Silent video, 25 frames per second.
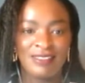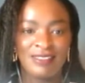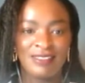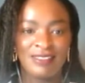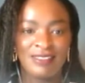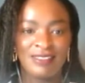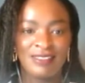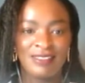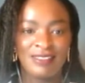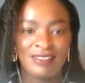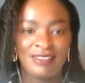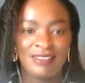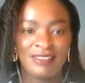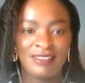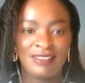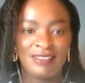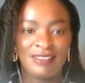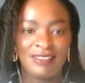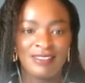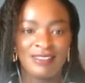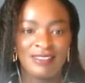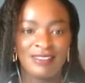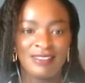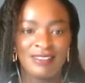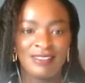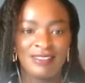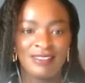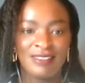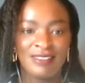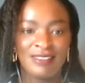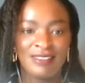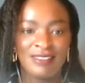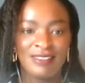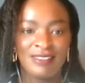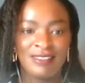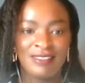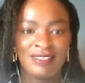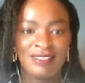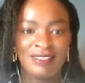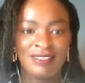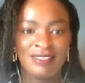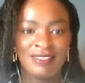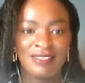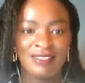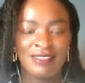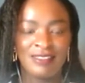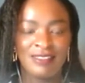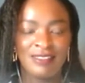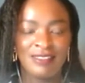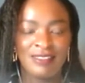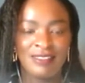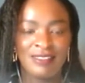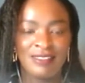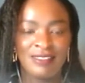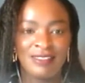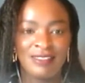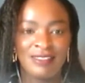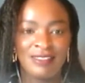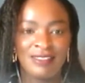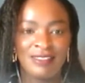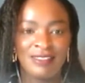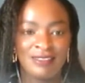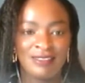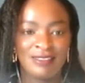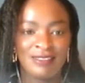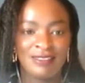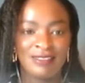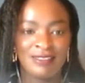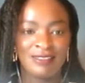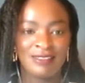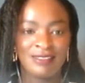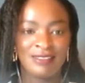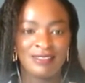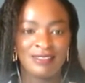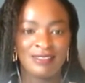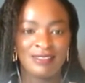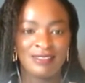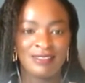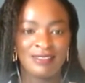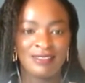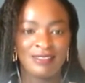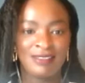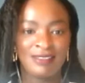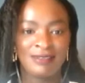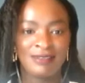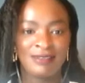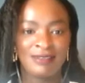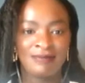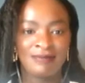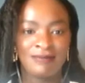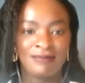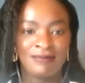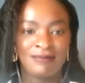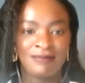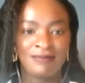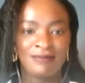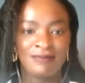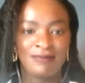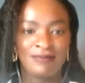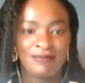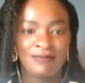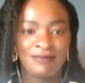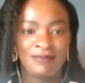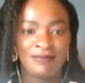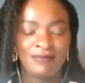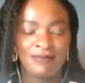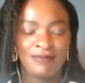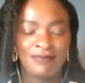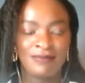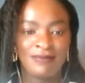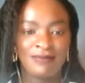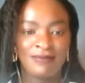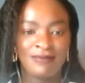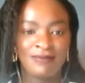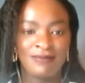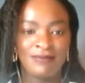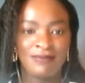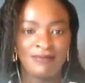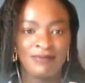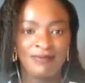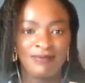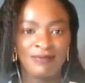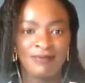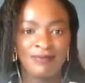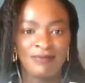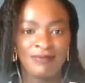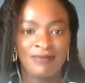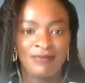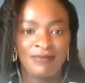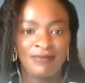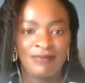This person isn't speaking.